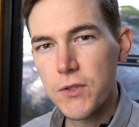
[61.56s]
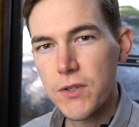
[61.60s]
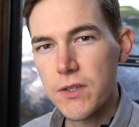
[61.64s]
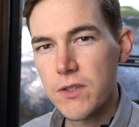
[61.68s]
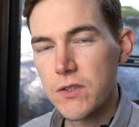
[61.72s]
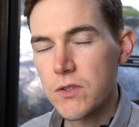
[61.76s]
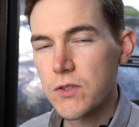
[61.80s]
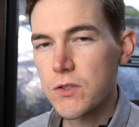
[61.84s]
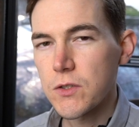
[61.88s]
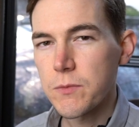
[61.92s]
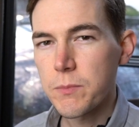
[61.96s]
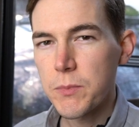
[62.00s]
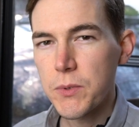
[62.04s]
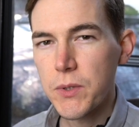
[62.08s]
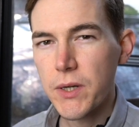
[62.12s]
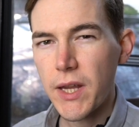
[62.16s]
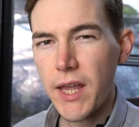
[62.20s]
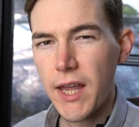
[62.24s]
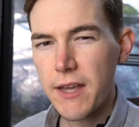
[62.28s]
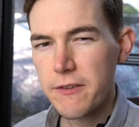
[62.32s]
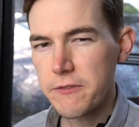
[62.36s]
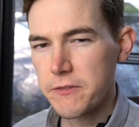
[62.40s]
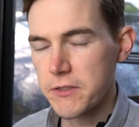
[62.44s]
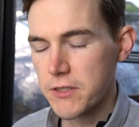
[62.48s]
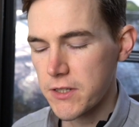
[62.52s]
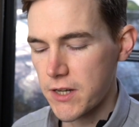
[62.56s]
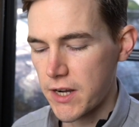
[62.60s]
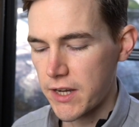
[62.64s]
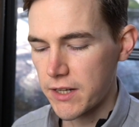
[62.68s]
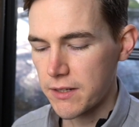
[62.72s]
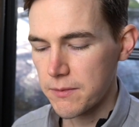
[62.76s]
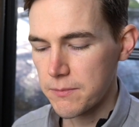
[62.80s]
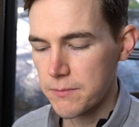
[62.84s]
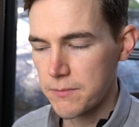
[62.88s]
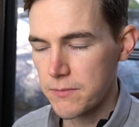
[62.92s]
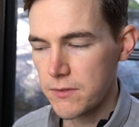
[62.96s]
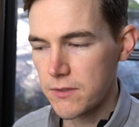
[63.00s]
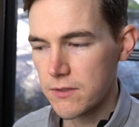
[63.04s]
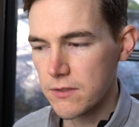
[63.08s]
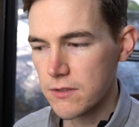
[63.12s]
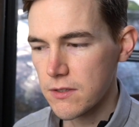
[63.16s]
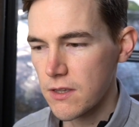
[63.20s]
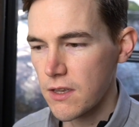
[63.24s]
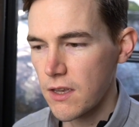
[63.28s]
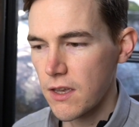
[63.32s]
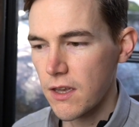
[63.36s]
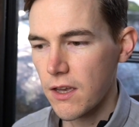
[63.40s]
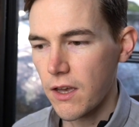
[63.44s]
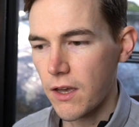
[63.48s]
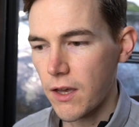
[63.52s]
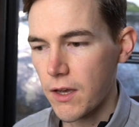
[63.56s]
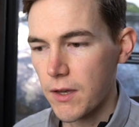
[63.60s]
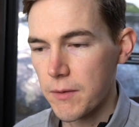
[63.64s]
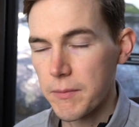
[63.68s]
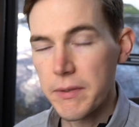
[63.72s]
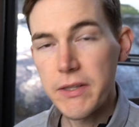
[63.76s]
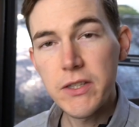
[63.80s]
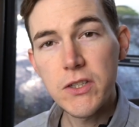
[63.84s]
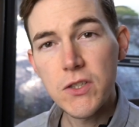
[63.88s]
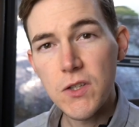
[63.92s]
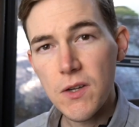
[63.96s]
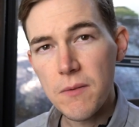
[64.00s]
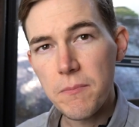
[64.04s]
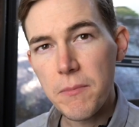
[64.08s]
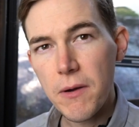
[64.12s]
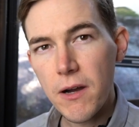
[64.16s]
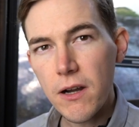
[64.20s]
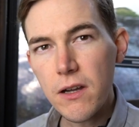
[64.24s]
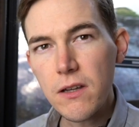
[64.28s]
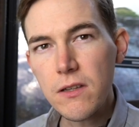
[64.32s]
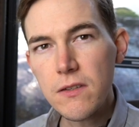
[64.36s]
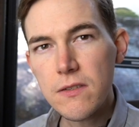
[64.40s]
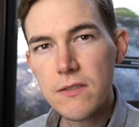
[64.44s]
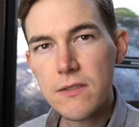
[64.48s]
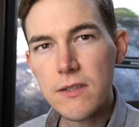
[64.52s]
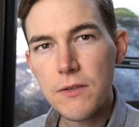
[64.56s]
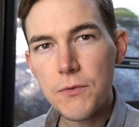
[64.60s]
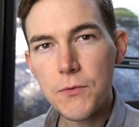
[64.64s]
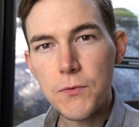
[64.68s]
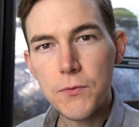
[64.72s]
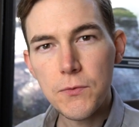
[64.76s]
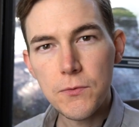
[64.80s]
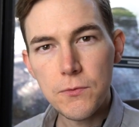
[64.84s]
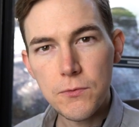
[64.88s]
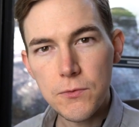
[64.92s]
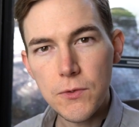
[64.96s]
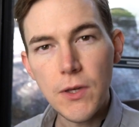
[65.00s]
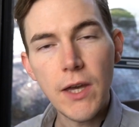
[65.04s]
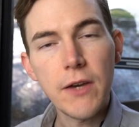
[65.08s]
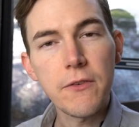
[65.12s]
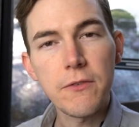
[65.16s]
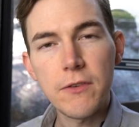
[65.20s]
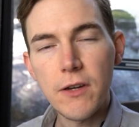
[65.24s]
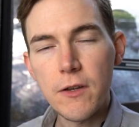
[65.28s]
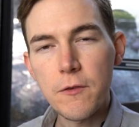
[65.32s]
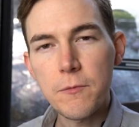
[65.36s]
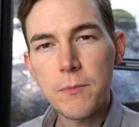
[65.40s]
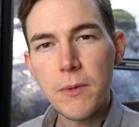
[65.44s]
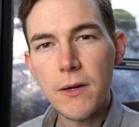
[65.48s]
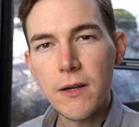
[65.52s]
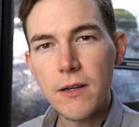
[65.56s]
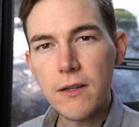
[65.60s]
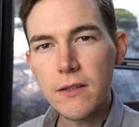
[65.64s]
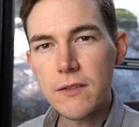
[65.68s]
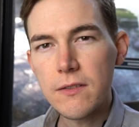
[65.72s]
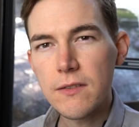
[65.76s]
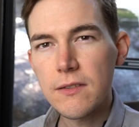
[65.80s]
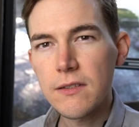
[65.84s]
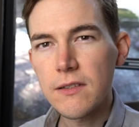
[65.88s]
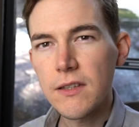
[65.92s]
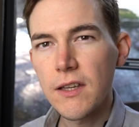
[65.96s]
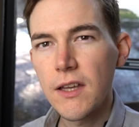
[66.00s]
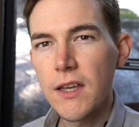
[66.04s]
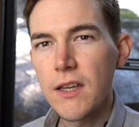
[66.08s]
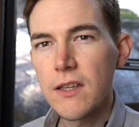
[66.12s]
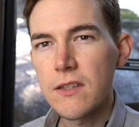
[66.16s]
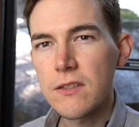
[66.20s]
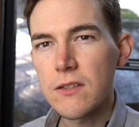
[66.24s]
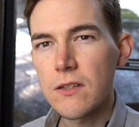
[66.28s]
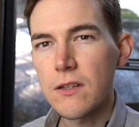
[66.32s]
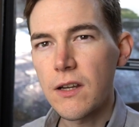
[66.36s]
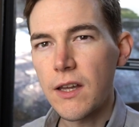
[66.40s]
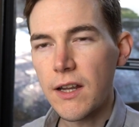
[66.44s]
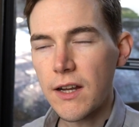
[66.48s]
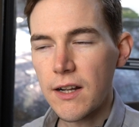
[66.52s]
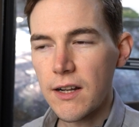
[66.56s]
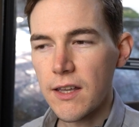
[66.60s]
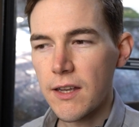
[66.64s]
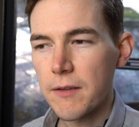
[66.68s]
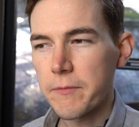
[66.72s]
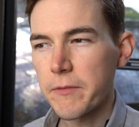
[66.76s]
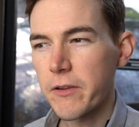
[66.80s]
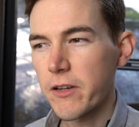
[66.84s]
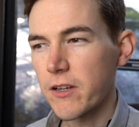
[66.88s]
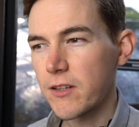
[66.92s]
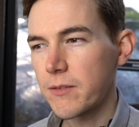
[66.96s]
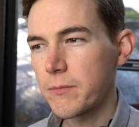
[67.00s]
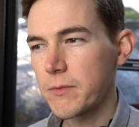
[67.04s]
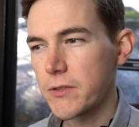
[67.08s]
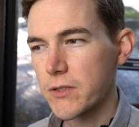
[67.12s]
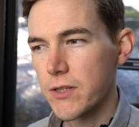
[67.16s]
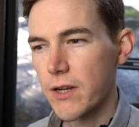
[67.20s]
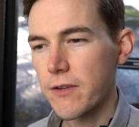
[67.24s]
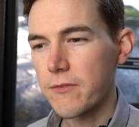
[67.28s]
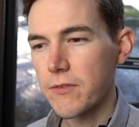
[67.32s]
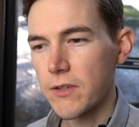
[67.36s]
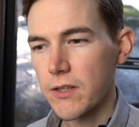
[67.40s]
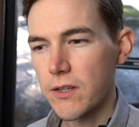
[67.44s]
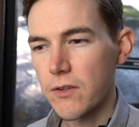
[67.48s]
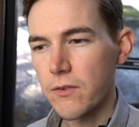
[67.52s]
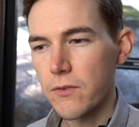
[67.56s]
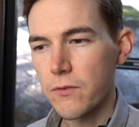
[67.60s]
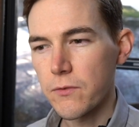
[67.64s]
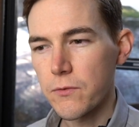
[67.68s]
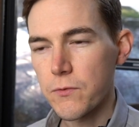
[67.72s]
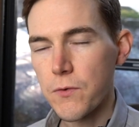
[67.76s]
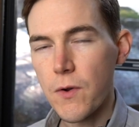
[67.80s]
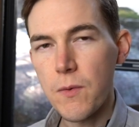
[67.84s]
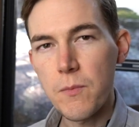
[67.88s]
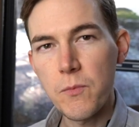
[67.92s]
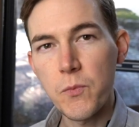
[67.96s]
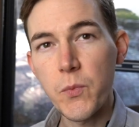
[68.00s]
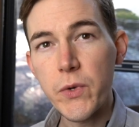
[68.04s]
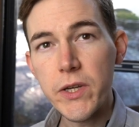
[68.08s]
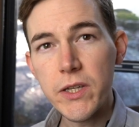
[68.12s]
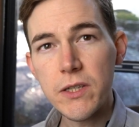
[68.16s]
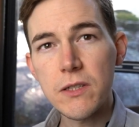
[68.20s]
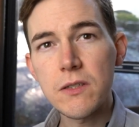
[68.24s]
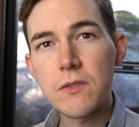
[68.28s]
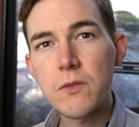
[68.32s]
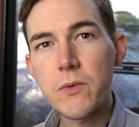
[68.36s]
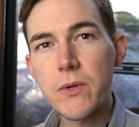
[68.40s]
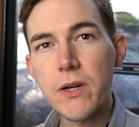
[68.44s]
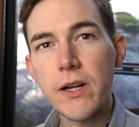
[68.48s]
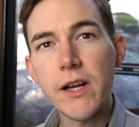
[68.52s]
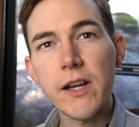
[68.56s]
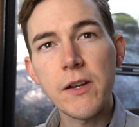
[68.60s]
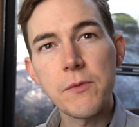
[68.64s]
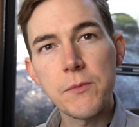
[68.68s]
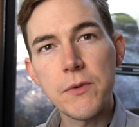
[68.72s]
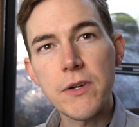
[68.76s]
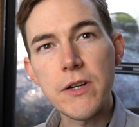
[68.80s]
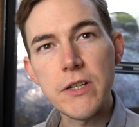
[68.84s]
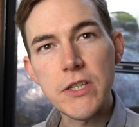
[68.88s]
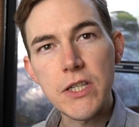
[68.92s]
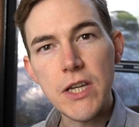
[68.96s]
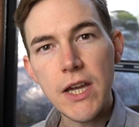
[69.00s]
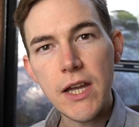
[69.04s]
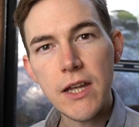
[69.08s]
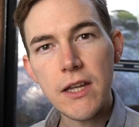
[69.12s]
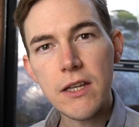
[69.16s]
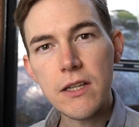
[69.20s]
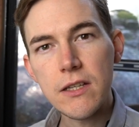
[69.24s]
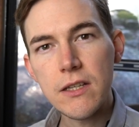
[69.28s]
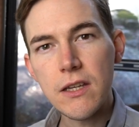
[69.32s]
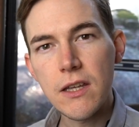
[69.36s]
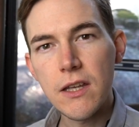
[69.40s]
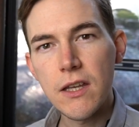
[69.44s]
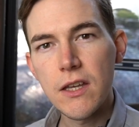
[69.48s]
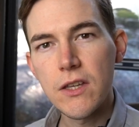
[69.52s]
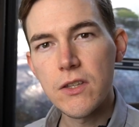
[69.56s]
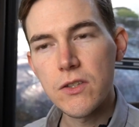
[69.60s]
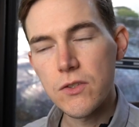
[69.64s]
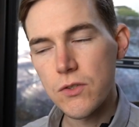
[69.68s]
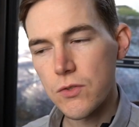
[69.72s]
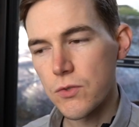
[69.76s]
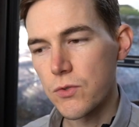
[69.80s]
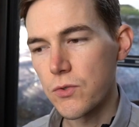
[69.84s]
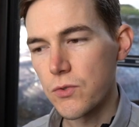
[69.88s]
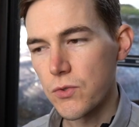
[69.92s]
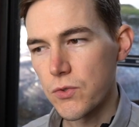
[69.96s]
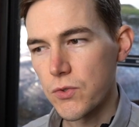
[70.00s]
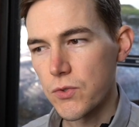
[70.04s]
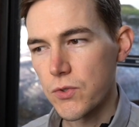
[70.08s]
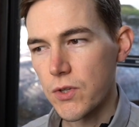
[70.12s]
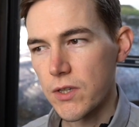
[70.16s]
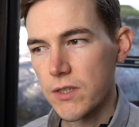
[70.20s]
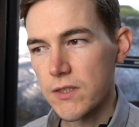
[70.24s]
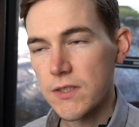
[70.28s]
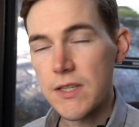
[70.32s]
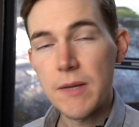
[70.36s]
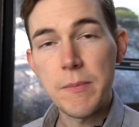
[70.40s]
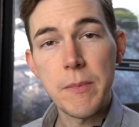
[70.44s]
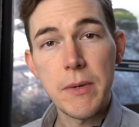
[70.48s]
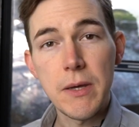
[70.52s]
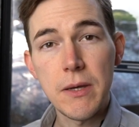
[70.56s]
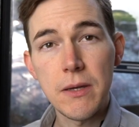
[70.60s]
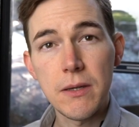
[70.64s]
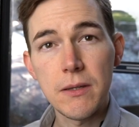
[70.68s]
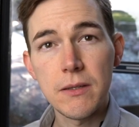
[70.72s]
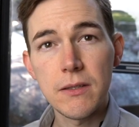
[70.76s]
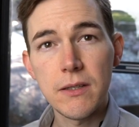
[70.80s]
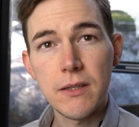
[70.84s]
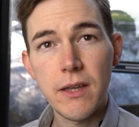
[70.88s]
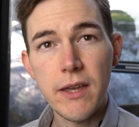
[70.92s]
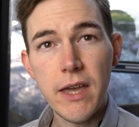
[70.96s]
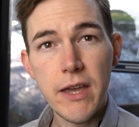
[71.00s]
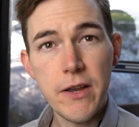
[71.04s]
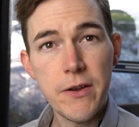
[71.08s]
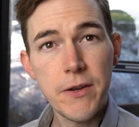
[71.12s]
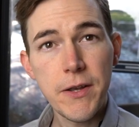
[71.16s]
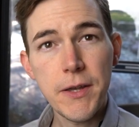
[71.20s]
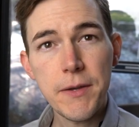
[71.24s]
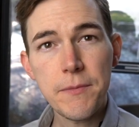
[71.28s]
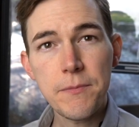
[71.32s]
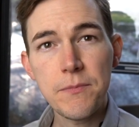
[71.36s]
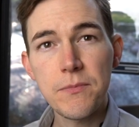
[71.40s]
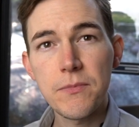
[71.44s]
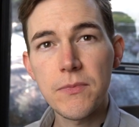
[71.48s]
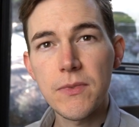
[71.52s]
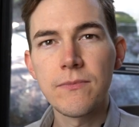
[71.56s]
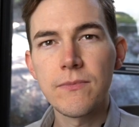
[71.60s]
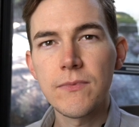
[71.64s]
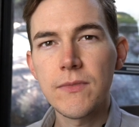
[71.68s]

is to put heavier items into your pockets if you have enough pockets. So luckily I'm going to be traveling from winter where I can wear a jacket to a summer area.